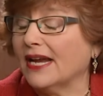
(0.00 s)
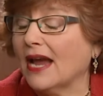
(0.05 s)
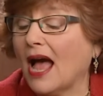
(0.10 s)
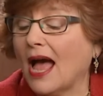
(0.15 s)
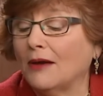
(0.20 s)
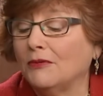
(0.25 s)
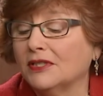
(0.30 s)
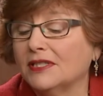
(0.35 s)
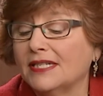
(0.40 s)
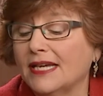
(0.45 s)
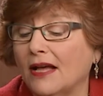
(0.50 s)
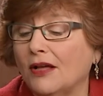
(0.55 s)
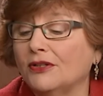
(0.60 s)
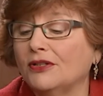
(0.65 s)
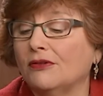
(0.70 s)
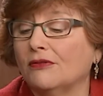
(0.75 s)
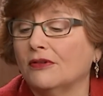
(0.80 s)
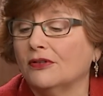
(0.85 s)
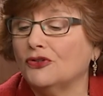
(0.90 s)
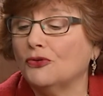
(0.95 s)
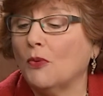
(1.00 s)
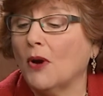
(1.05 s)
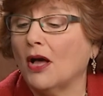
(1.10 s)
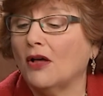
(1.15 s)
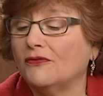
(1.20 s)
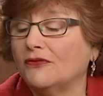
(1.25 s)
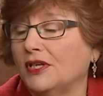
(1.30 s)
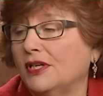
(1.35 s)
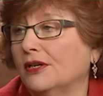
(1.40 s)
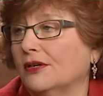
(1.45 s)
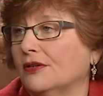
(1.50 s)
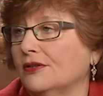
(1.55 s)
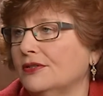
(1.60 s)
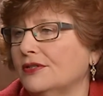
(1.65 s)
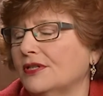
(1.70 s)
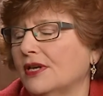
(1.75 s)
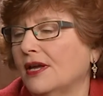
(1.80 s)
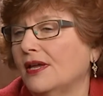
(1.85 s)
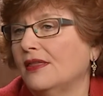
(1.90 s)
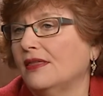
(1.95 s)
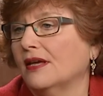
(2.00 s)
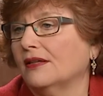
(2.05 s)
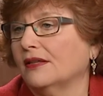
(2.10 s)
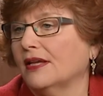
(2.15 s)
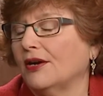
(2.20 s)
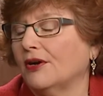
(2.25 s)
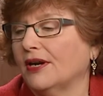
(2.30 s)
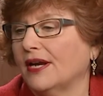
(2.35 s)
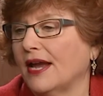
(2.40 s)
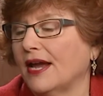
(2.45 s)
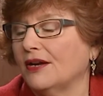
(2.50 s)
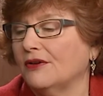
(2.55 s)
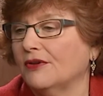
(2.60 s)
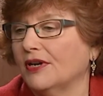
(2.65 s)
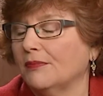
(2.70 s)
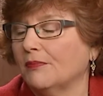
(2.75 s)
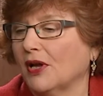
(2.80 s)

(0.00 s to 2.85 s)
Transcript: I will tell you the 12 years that Larry Agrin,